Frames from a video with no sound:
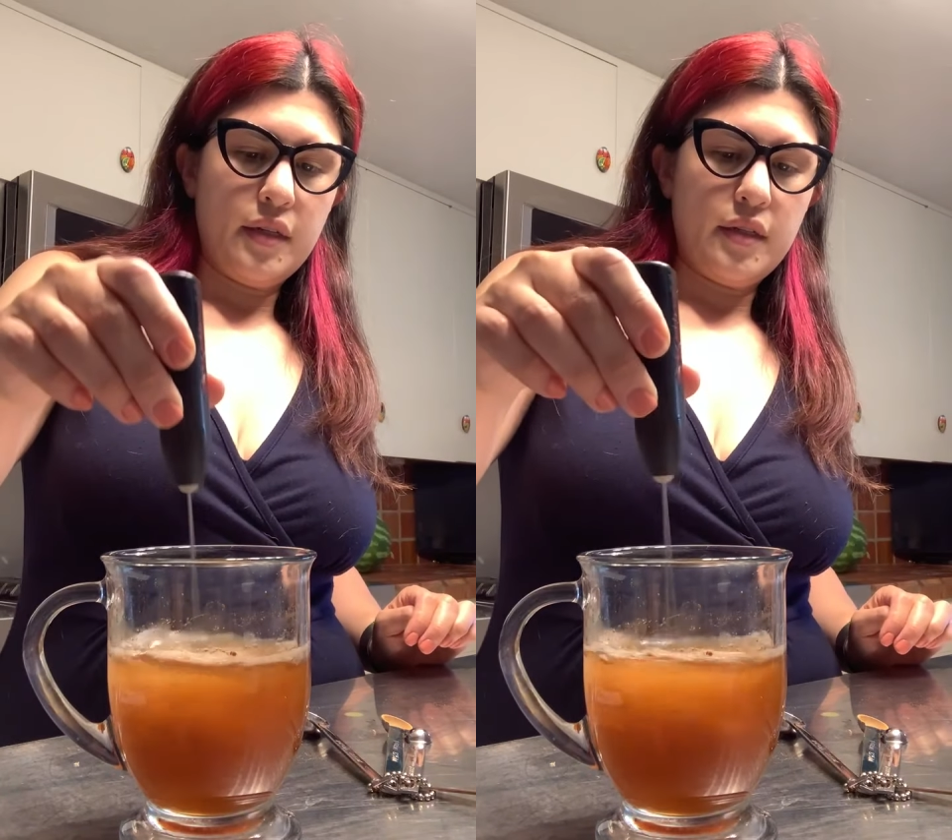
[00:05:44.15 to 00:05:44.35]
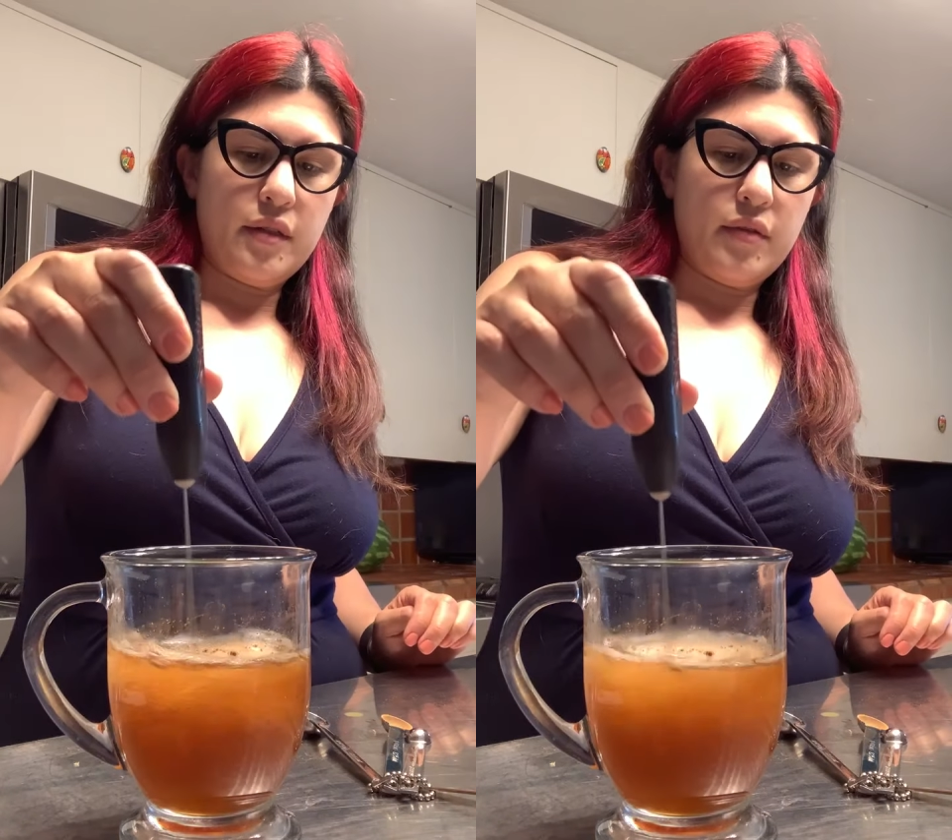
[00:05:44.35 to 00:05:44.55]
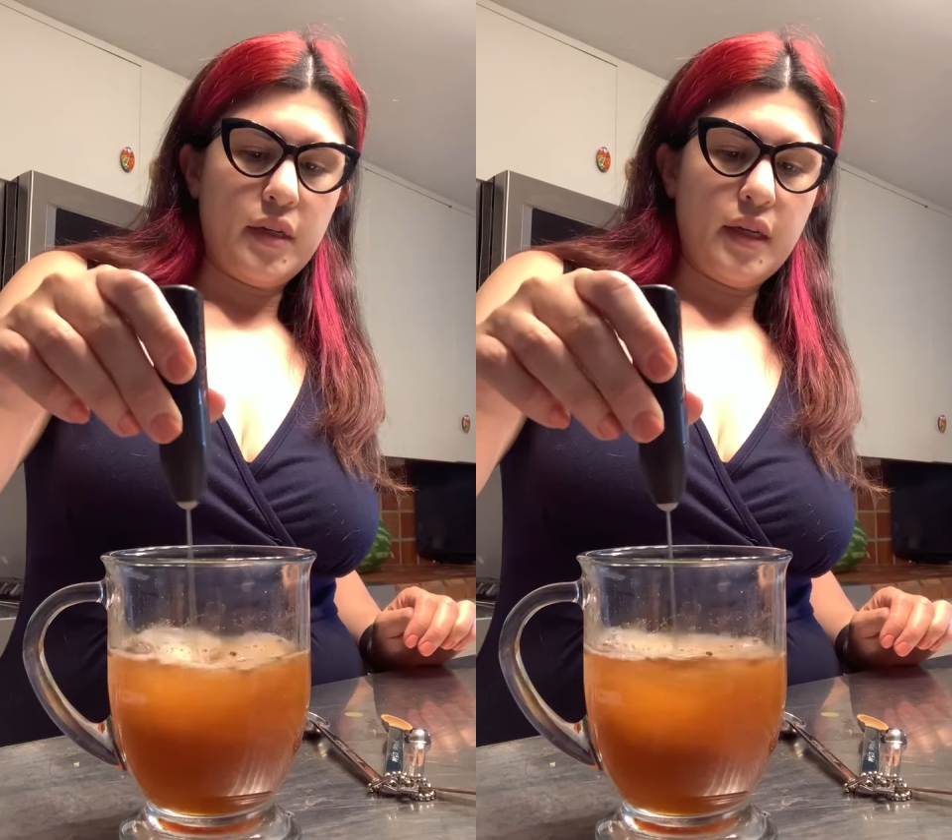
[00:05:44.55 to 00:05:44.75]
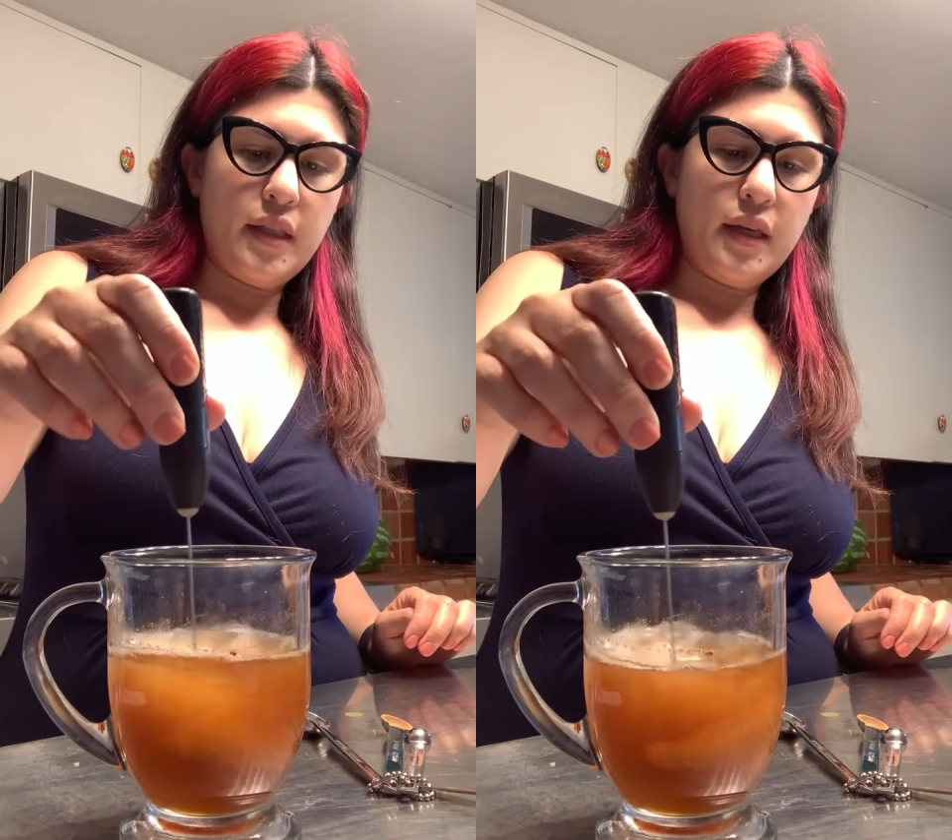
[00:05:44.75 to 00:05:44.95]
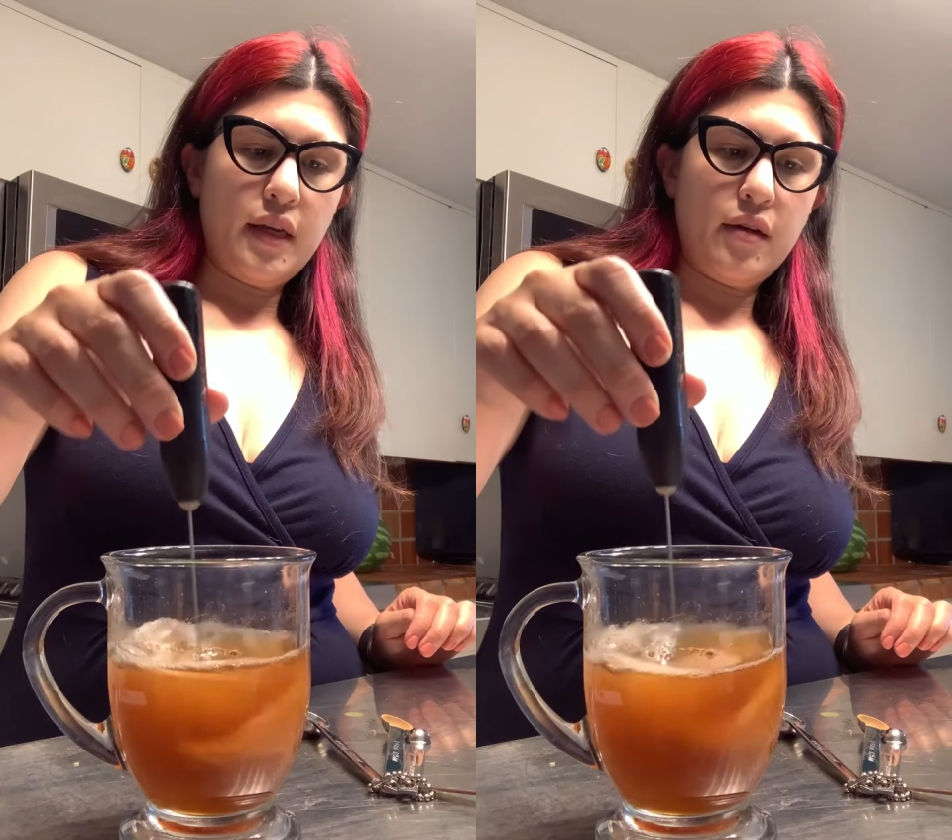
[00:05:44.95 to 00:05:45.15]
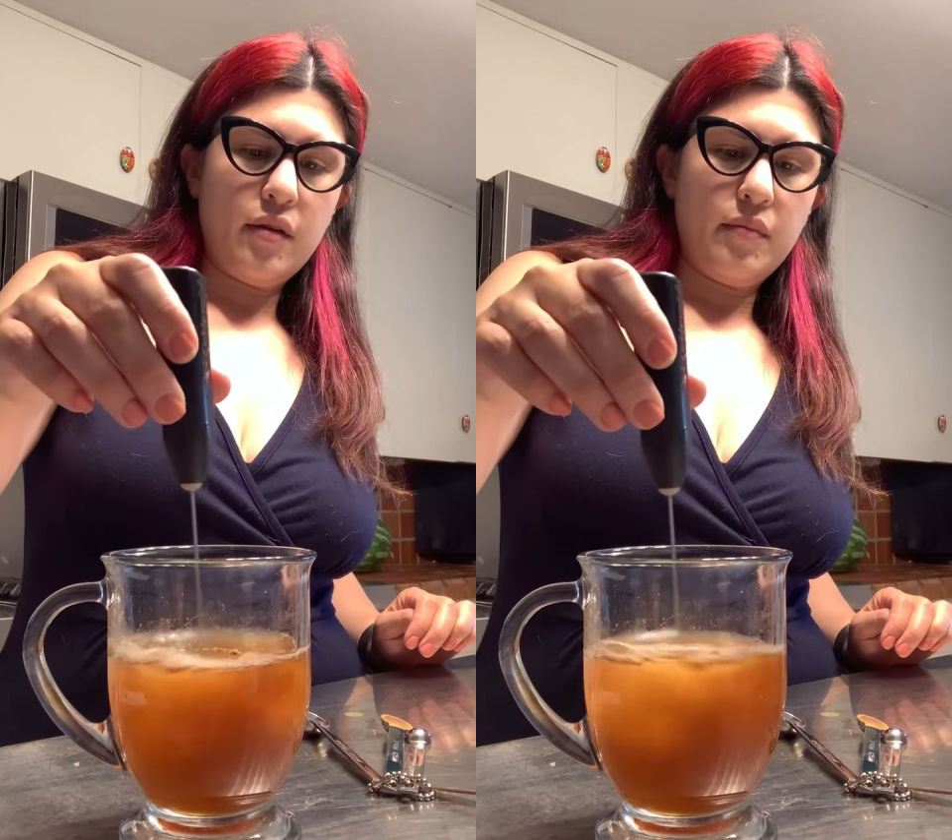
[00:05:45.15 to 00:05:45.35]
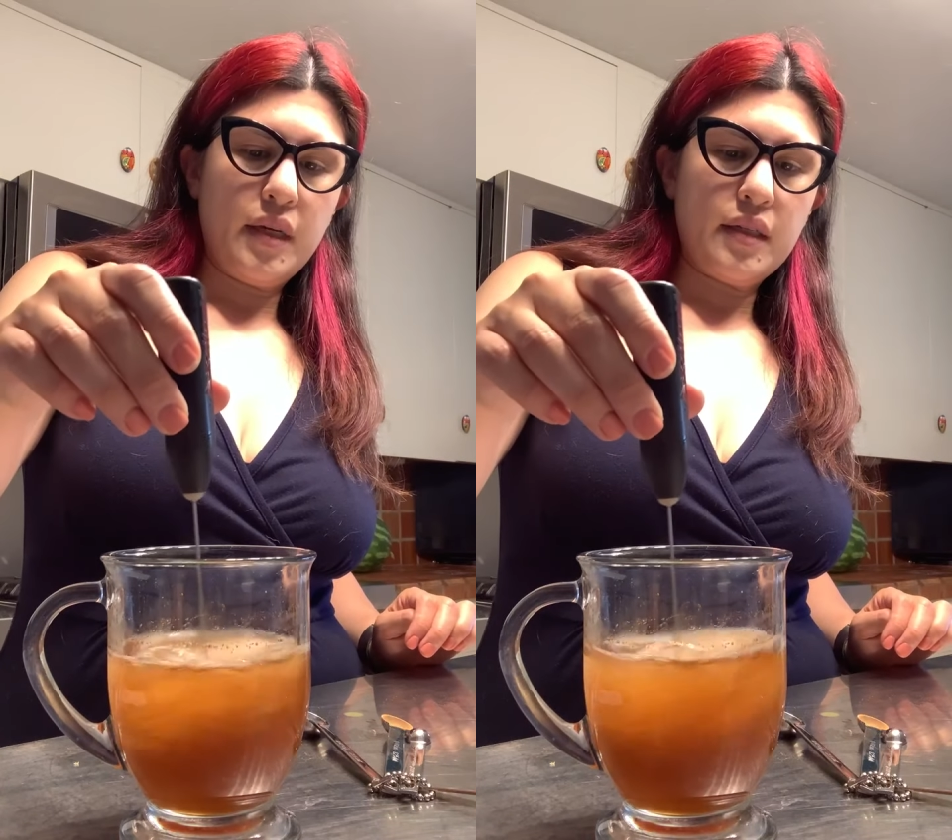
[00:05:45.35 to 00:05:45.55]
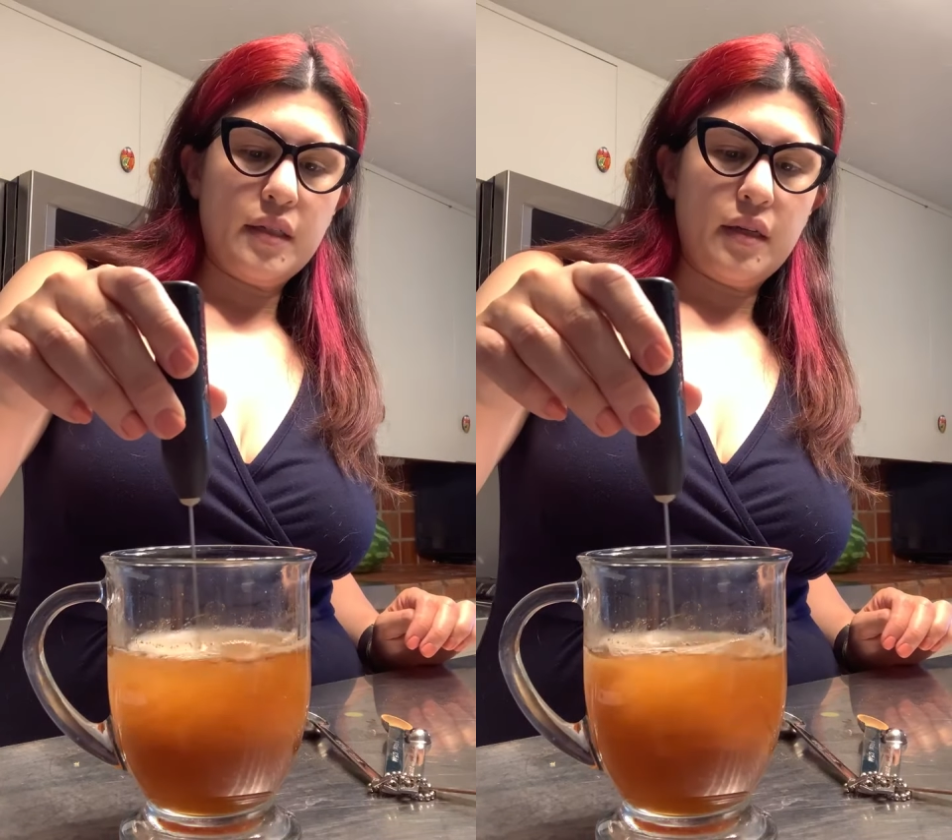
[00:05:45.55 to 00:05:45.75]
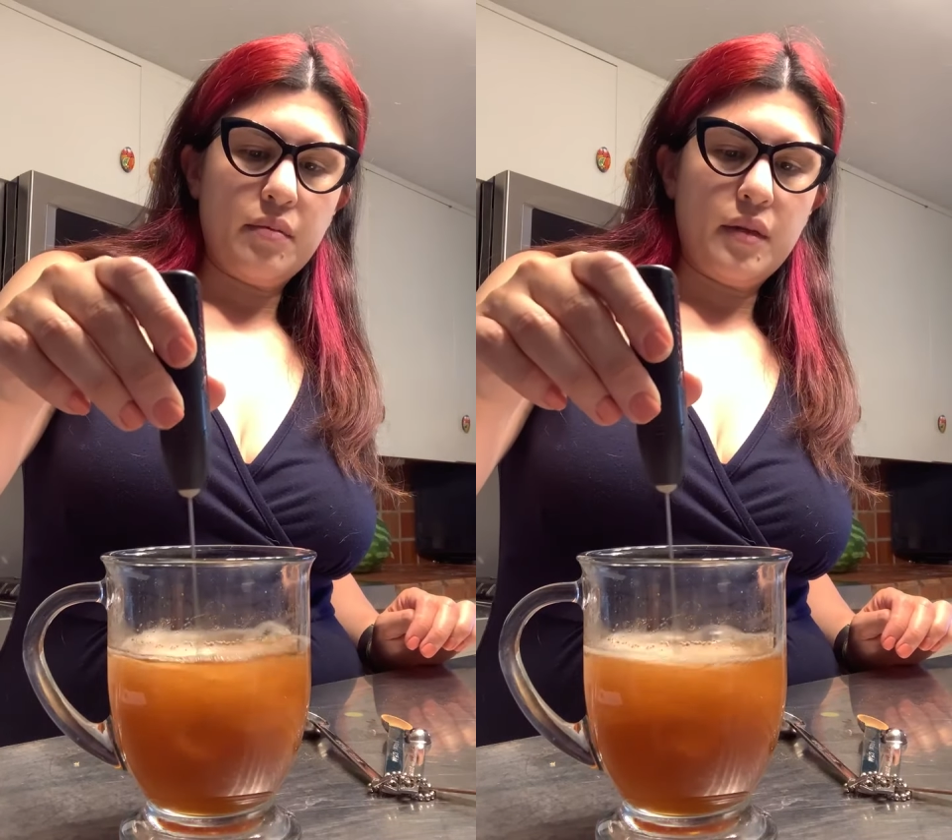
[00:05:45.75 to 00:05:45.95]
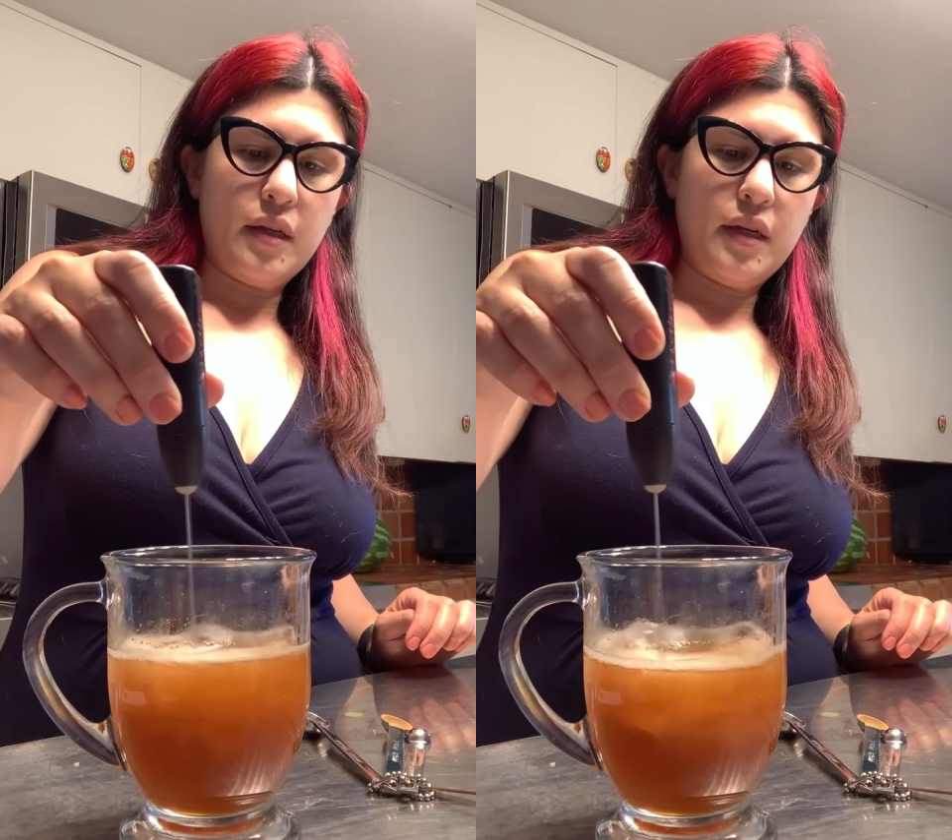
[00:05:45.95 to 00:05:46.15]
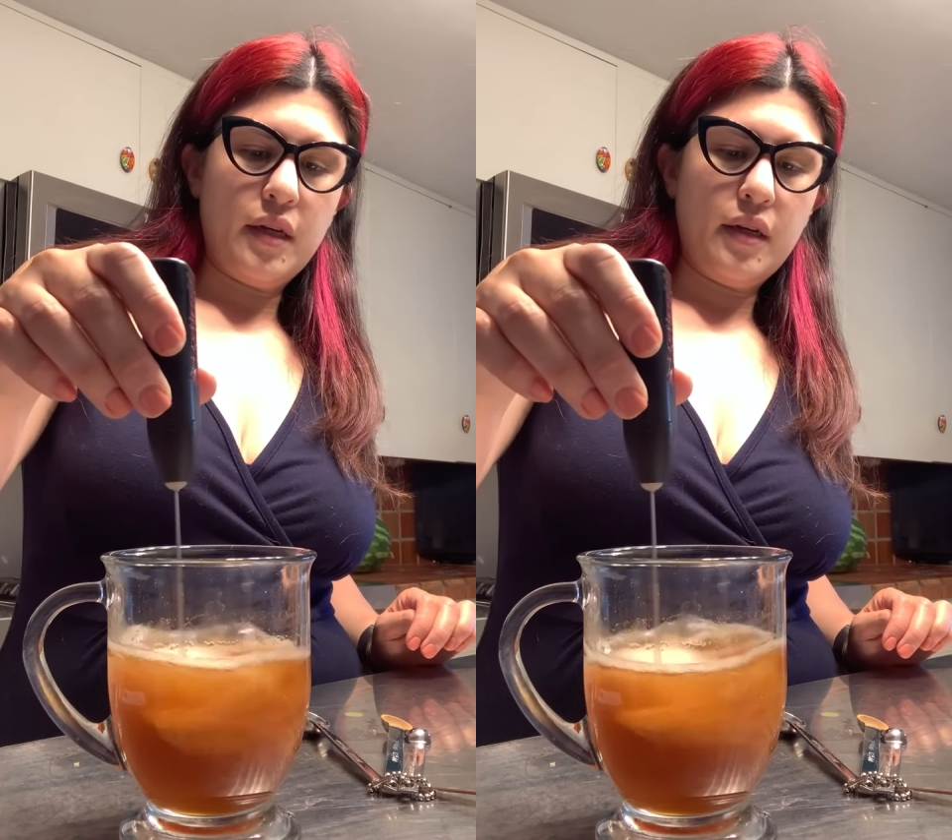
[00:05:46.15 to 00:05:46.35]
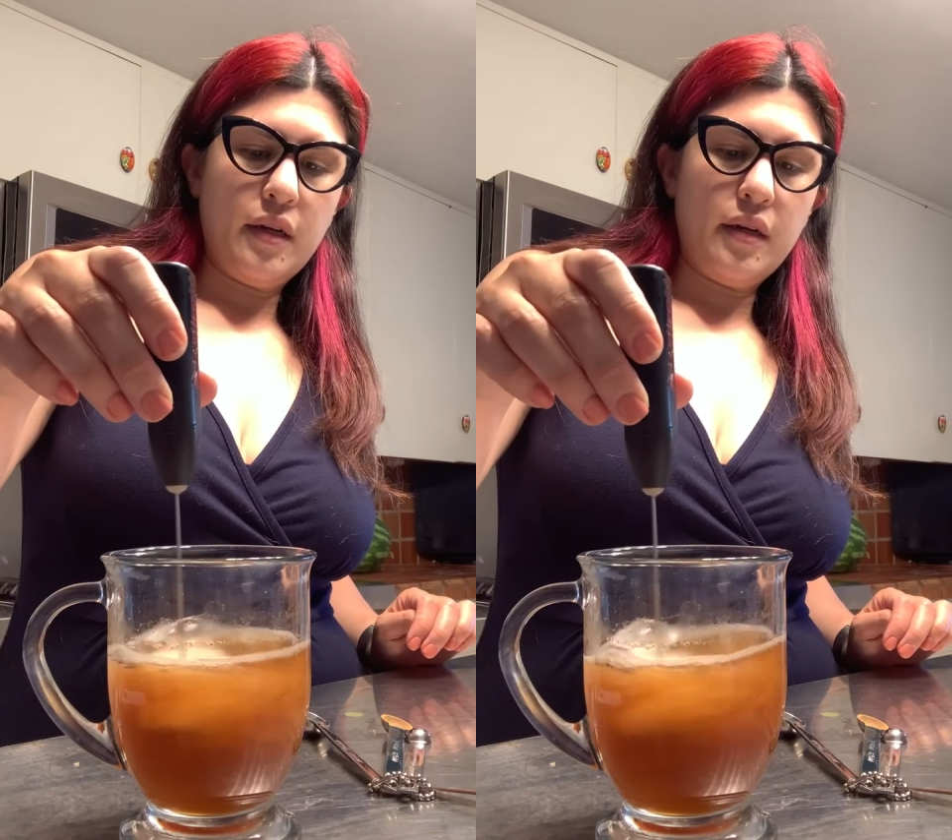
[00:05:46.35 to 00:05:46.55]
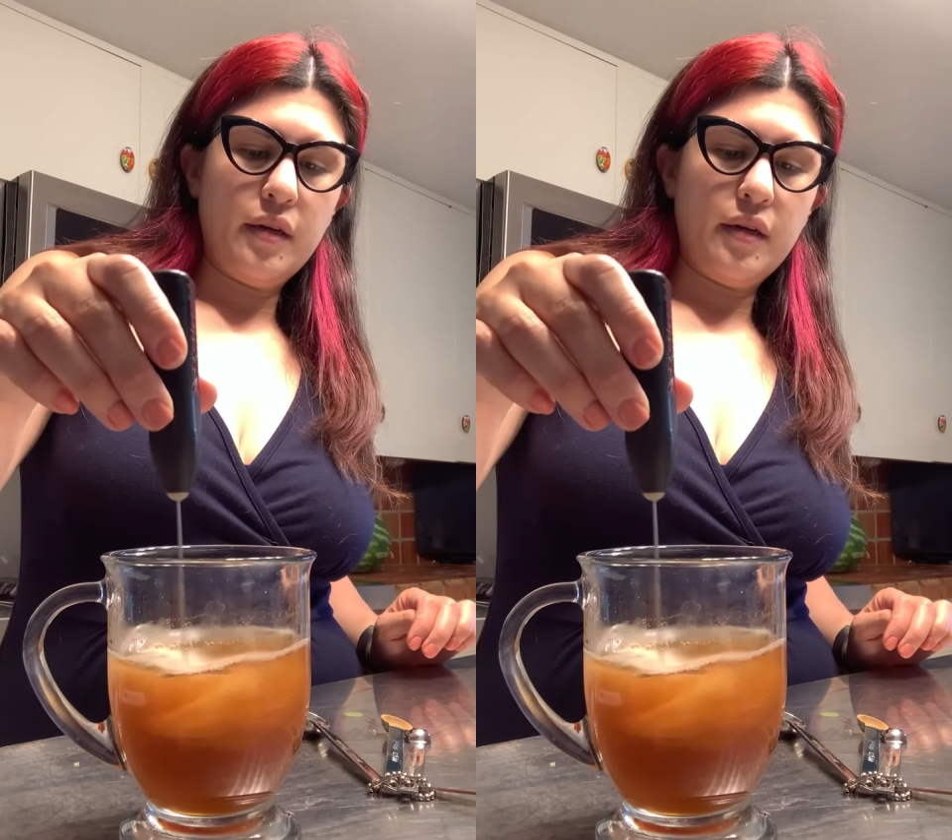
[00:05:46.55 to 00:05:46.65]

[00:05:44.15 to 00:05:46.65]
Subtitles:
So we got that all mixed up there.